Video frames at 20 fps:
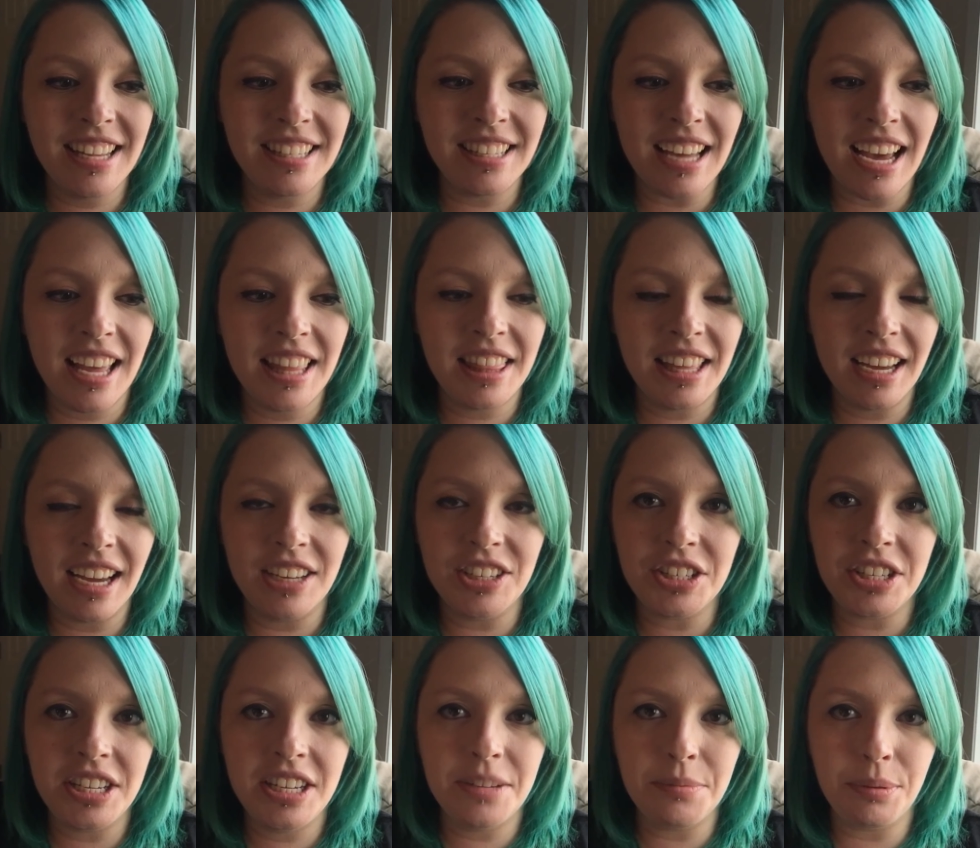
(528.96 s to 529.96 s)
I think I just
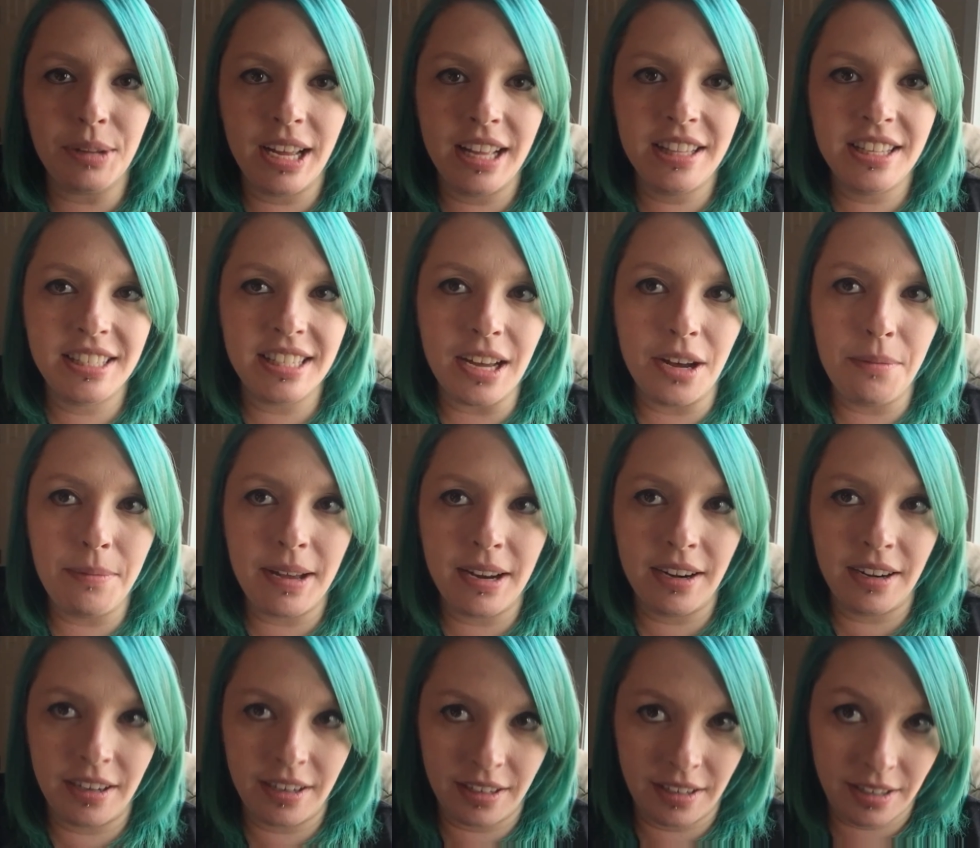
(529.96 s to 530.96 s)
need to plan this out
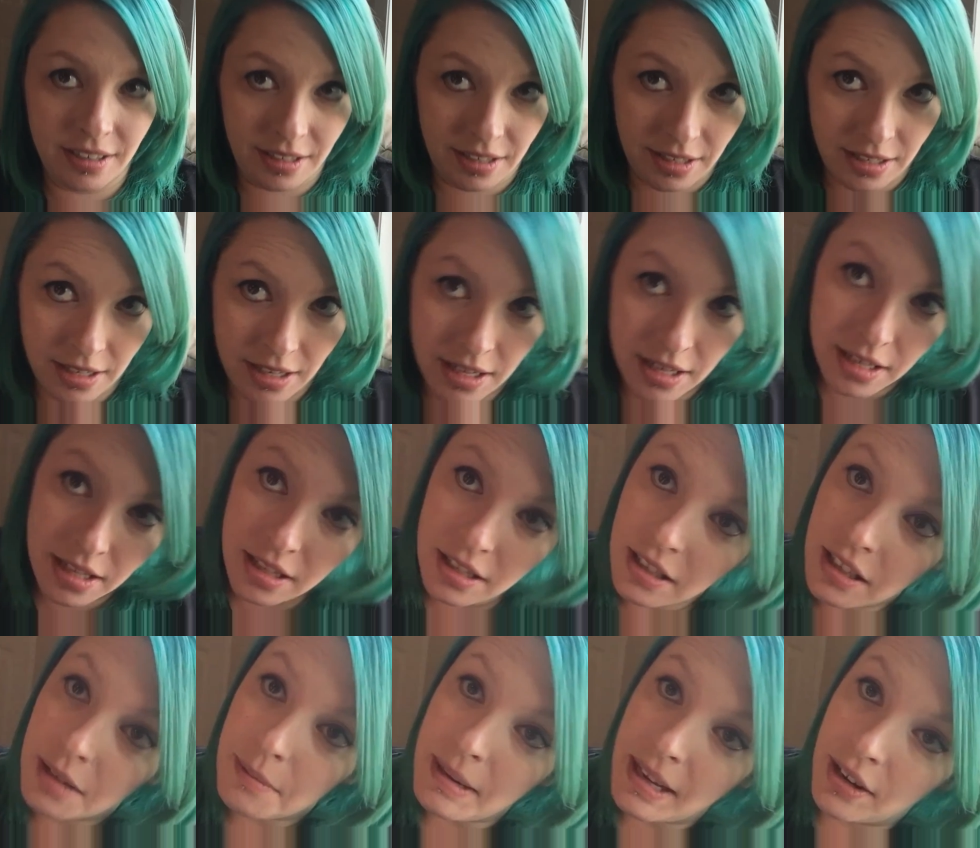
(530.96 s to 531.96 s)
better. Look
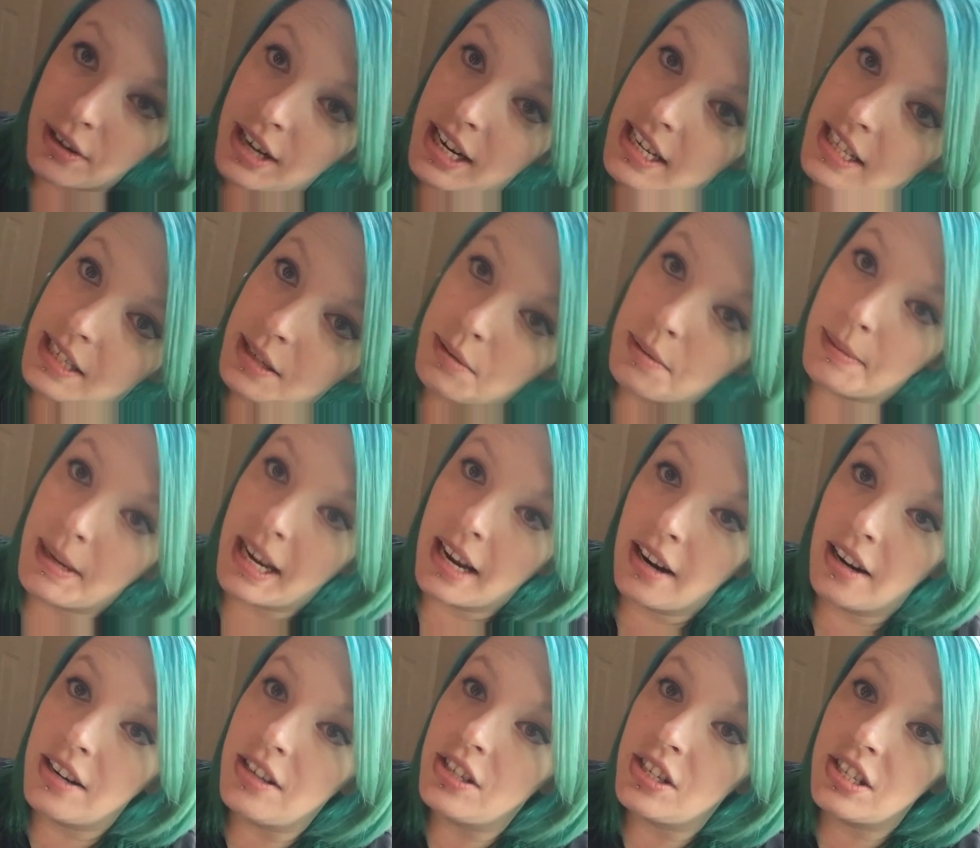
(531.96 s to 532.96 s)
at my crazy woman hair.
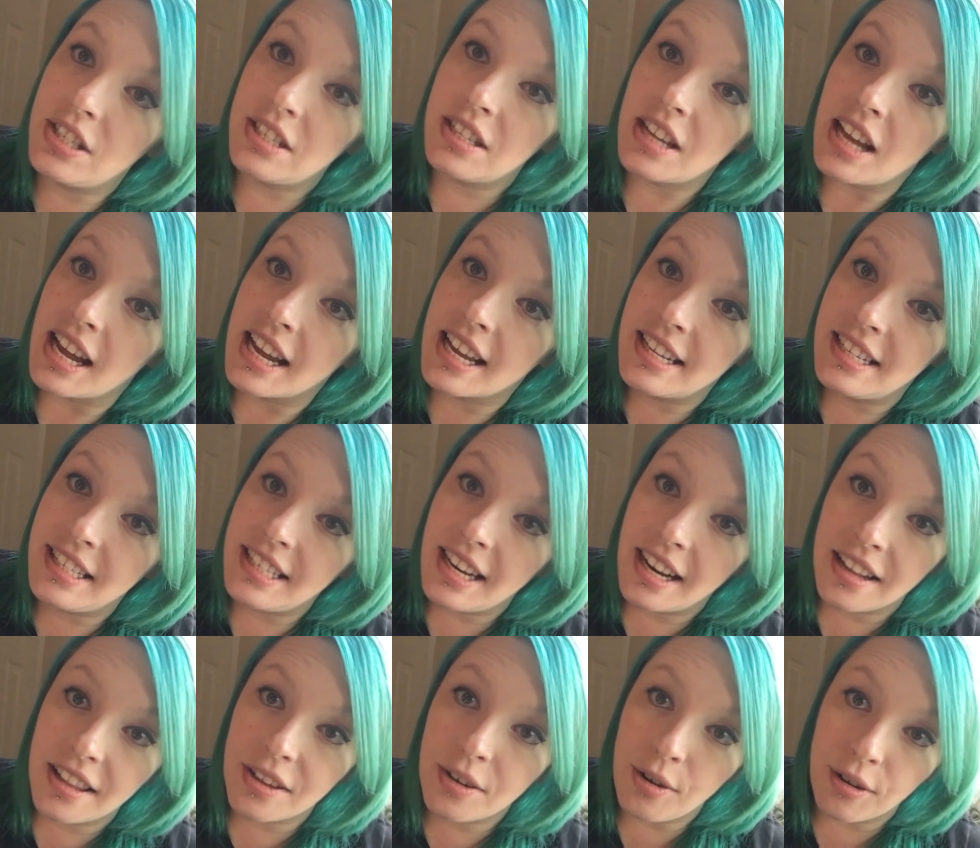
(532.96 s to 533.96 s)
It's just, I can see it out of
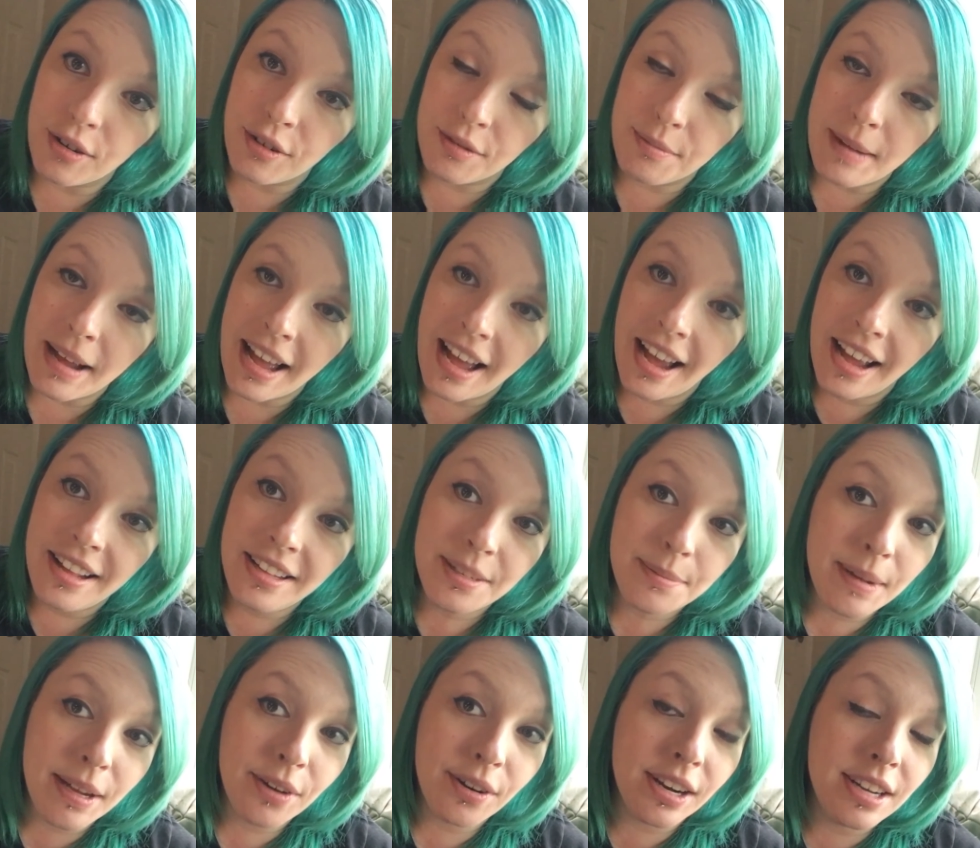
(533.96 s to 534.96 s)
the corner of my eye. It's
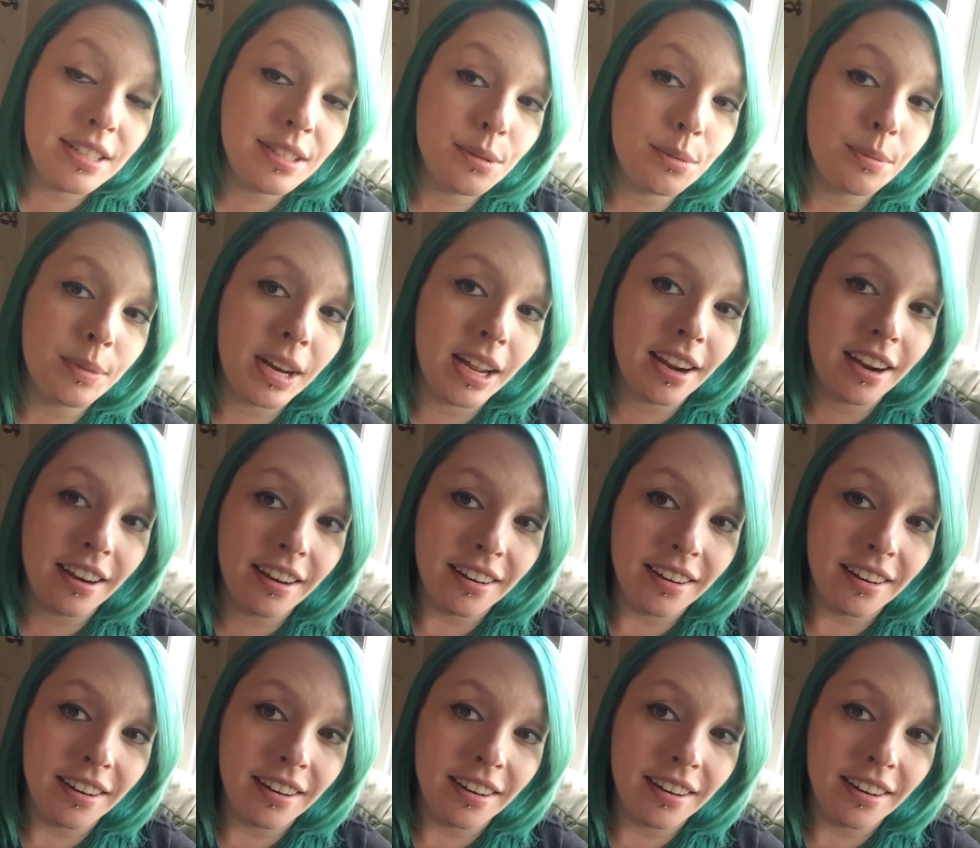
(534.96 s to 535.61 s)
my crazy woman hair.